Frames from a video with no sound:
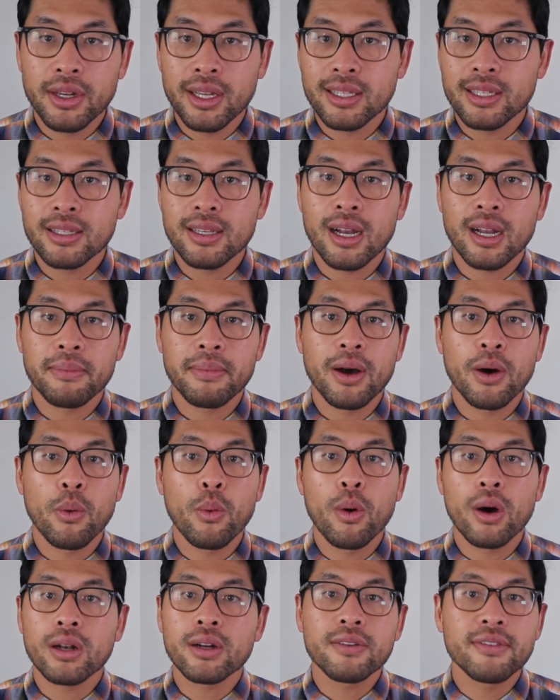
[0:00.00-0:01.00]
get to talk about
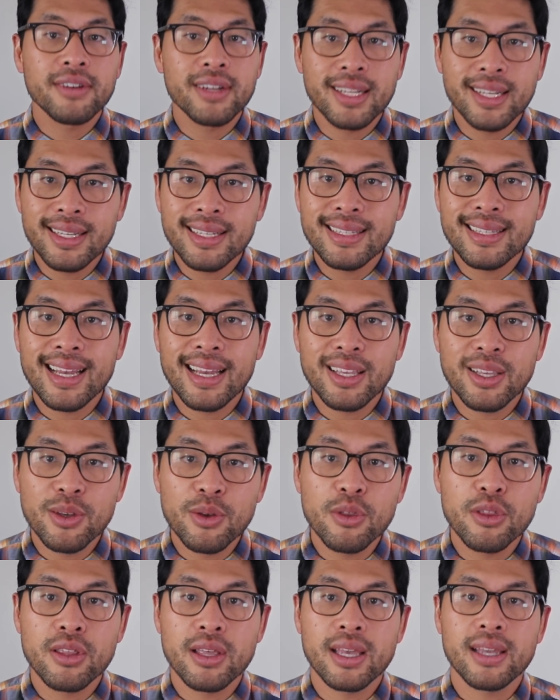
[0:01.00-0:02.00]
whatever it is that
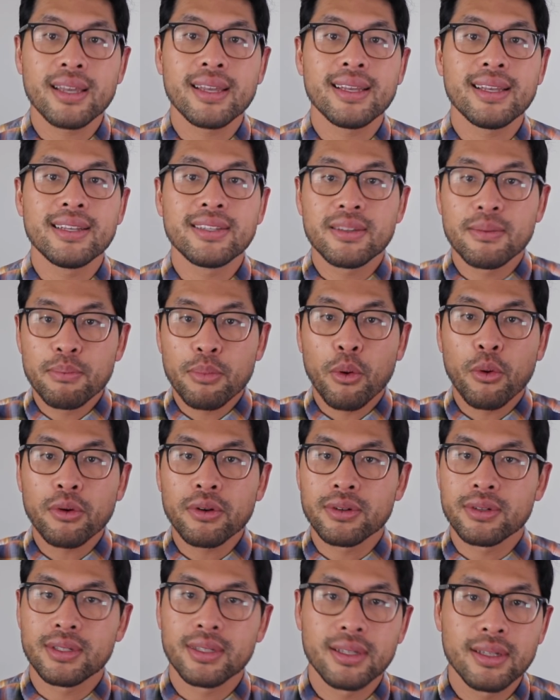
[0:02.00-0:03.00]
you think is
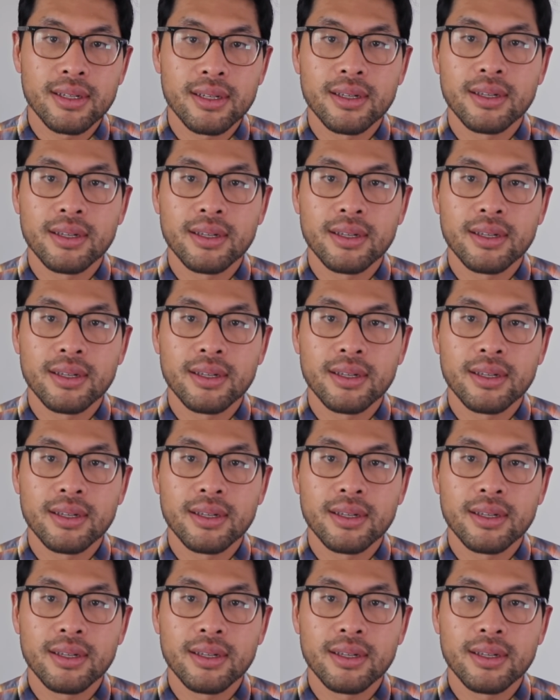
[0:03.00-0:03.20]
important.